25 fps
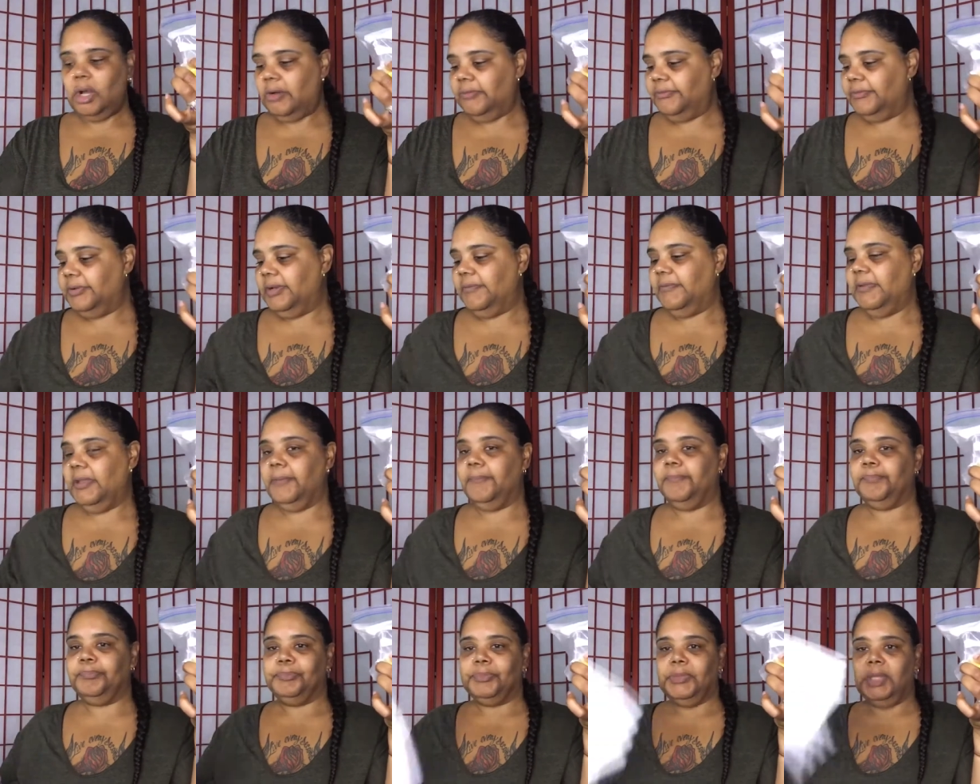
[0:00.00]
off of it,
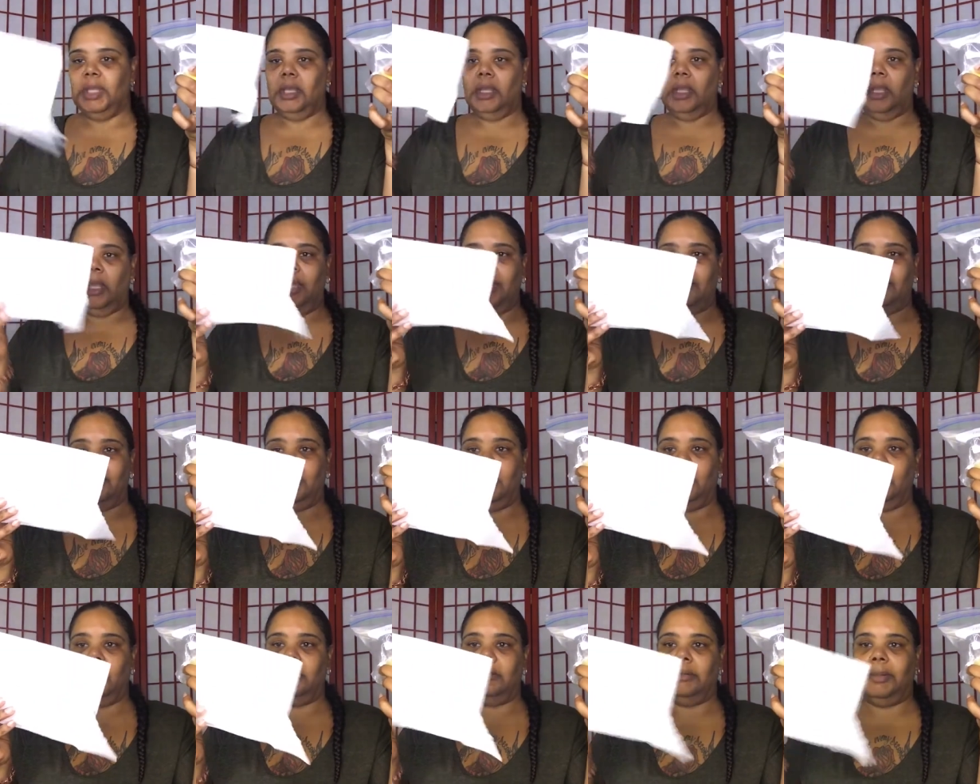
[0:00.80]
and
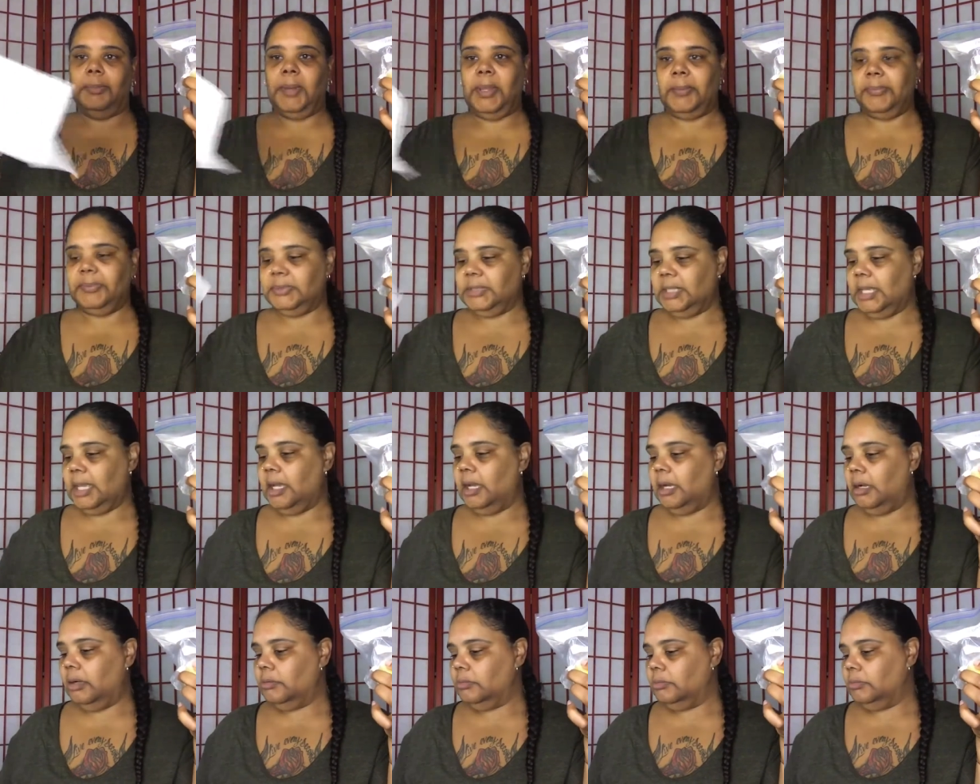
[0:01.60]
then a paper
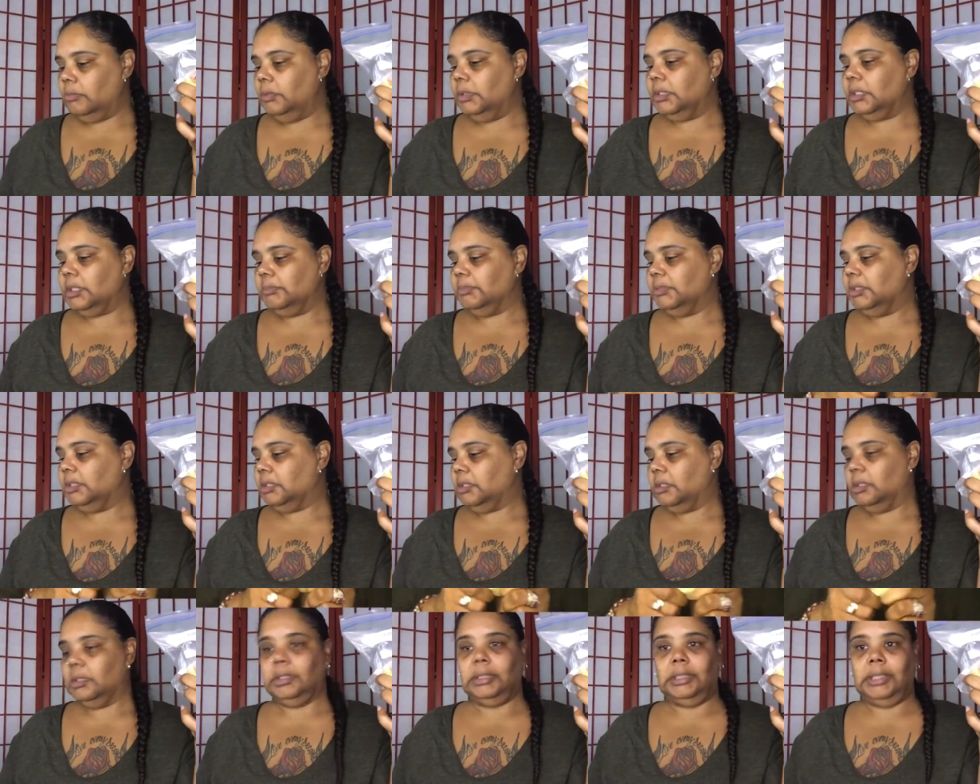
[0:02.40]
towel, which I'm just
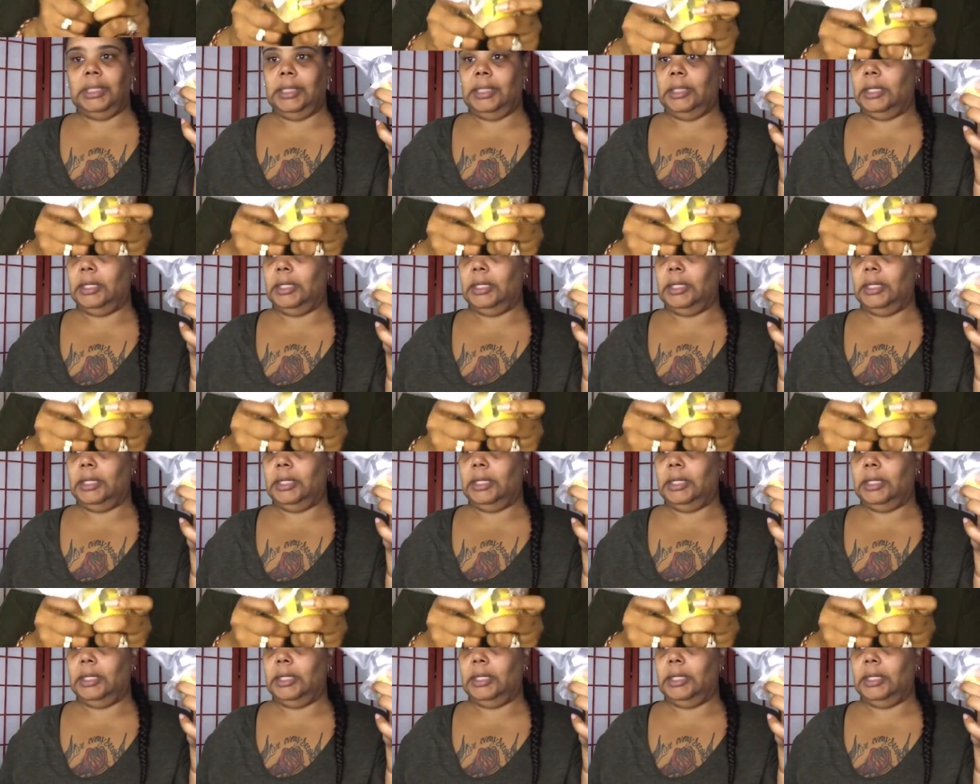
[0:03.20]
going to lay